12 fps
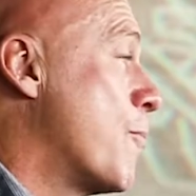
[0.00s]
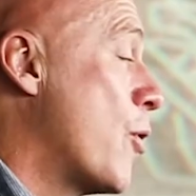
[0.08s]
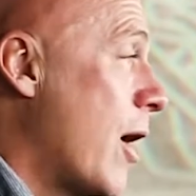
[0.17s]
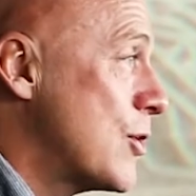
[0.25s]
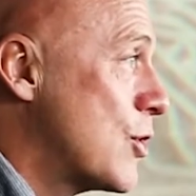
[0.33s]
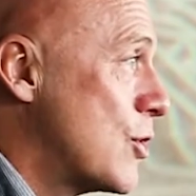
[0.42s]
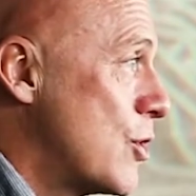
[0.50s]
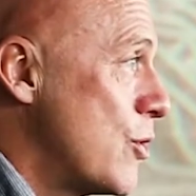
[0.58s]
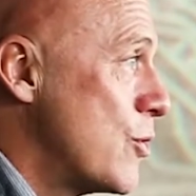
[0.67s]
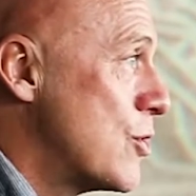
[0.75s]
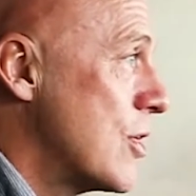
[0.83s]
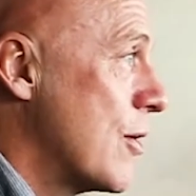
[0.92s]

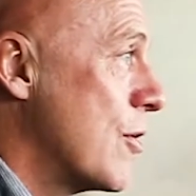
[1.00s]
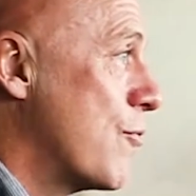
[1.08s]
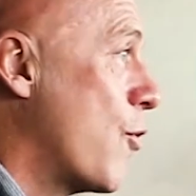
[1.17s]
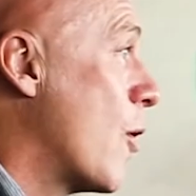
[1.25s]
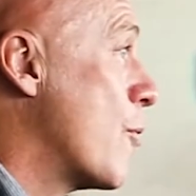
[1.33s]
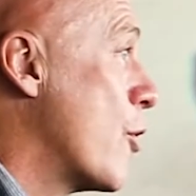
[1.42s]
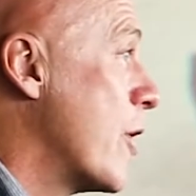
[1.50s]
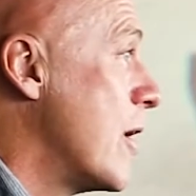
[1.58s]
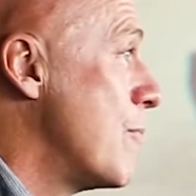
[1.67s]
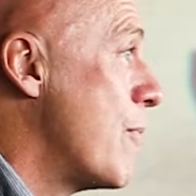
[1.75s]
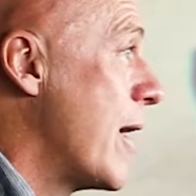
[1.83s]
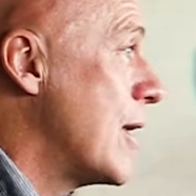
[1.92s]
prostitutes and former
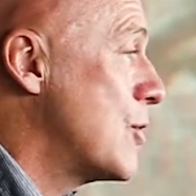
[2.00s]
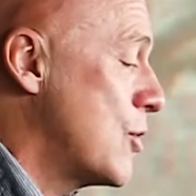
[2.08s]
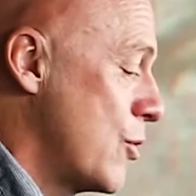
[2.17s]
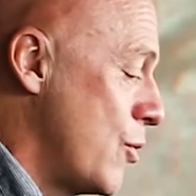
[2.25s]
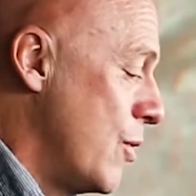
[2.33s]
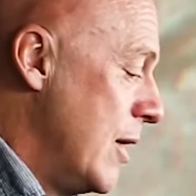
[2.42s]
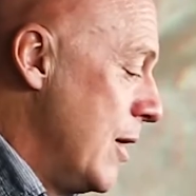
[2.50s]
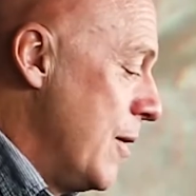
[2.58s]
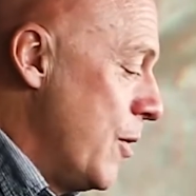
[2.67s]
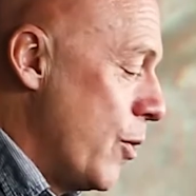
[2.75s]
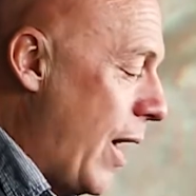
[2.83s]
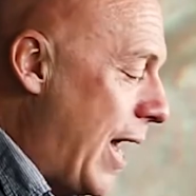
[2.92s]
inmates who
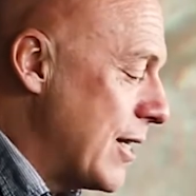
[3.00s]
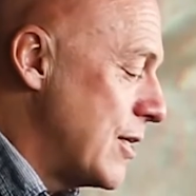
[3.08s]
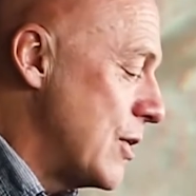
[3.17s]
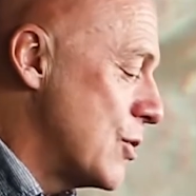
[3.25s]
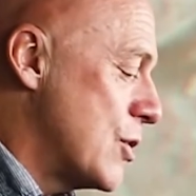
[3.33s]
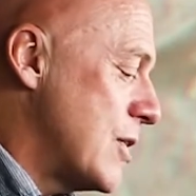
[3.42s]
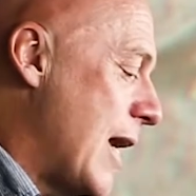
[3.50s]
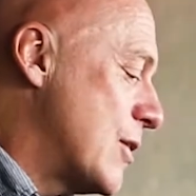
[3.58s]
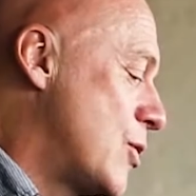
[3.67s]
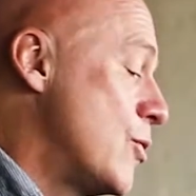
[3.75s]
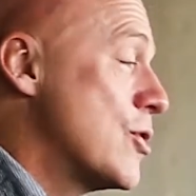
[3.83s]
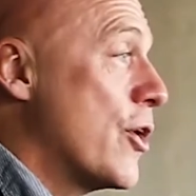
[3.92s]
had these
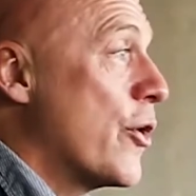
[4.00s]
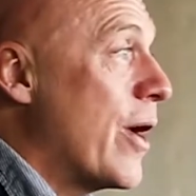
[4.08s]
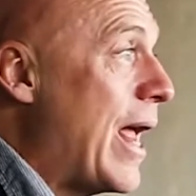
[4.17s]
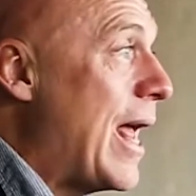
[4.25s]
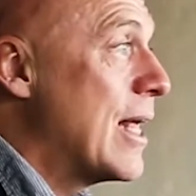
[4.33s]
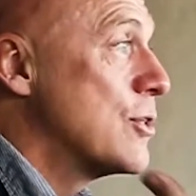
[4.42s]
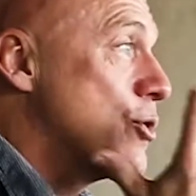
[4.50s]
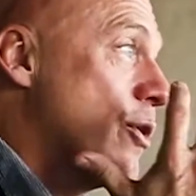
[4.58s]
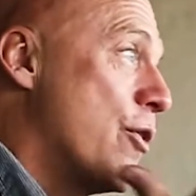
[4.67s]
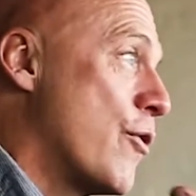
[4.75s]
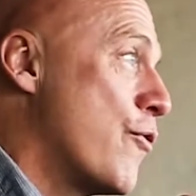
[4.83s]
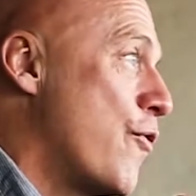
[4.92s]
tattoos on their hands or
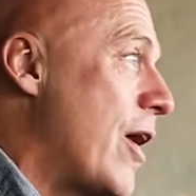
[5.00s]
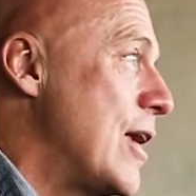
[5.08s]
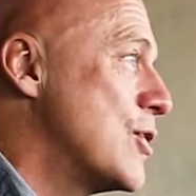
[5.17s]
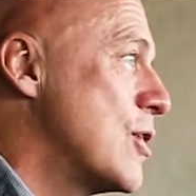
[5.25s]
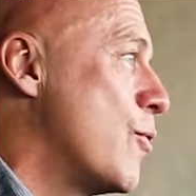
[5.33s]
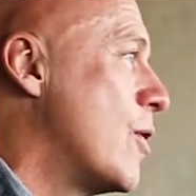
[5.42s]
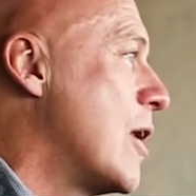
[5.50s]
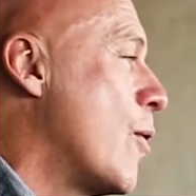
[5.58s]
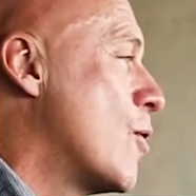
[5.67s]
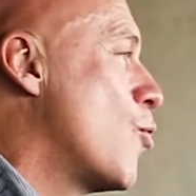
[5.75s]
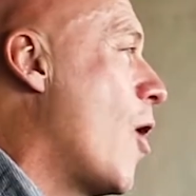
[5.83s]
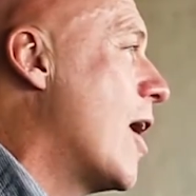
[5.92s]
on their face, and when they
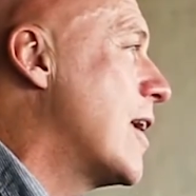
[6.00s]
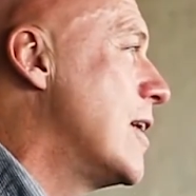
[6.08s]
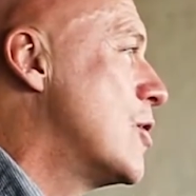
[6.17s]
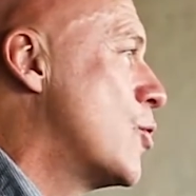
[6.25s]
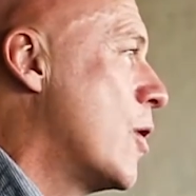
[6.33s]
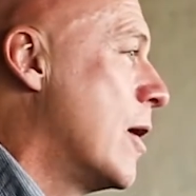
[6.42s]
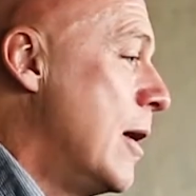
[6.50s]
would walk into a